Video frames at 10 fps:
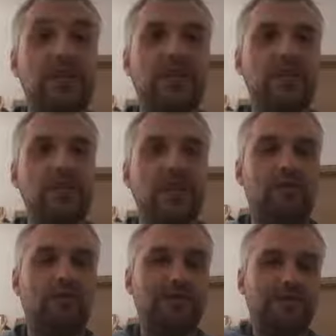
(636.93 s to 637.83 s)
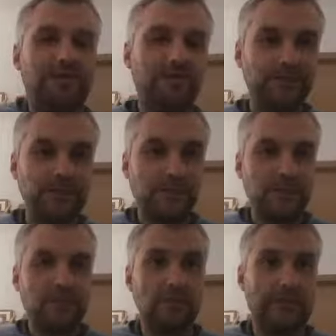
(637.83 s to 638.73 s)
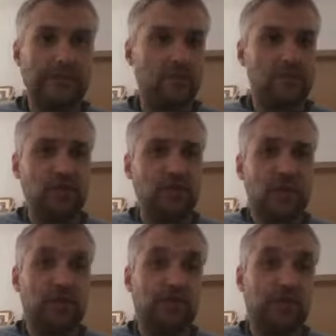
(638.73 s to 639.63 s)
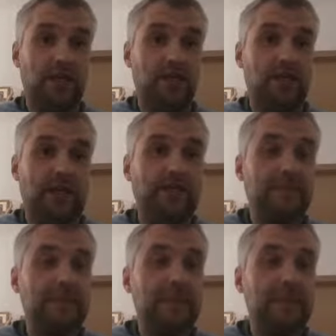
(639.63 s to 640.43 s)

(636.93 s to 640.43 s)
take a shovel and you just go and clean the street.